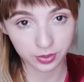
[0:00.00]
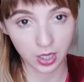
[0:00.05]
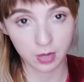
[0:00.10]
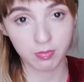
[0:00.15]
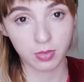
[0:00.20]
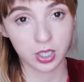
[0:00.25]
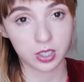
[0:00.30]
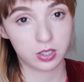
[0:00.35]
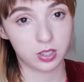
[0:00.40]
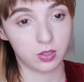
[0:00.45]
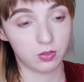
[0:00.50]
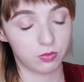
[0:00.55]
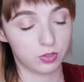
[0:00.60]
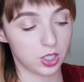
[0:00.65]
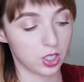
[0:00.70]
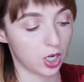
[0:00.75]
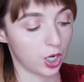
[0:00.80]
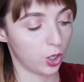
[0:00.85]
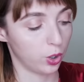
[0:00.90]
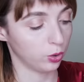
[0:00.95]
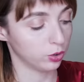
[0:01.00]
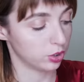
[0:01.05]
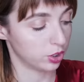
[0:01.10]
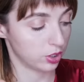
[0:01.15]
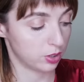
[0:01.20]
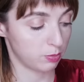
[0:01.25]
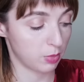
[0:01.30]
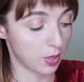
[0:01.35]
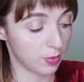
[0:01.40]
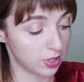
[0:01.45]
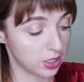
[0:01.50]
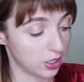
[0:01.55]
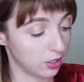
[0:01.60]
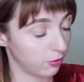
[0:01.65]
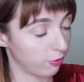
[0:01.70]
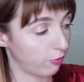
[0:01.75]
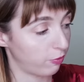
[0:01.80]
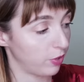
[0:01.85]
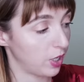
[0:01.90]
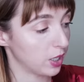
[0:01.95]
They must have, you know, just maybe
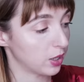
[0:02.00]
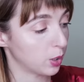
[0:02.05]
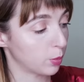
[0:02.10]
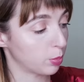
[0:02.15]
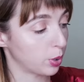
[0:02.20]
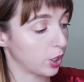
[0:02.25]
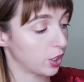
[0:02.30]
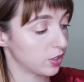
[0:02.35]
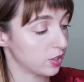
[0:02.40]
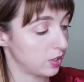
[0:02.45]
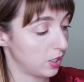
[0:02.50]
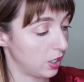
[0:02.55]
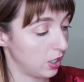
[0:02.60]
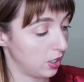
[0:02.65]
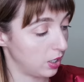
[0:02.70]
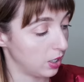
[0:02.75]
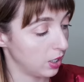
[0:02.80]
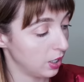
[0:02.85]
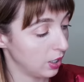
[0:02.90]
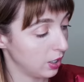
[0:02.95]
didn't fit the person.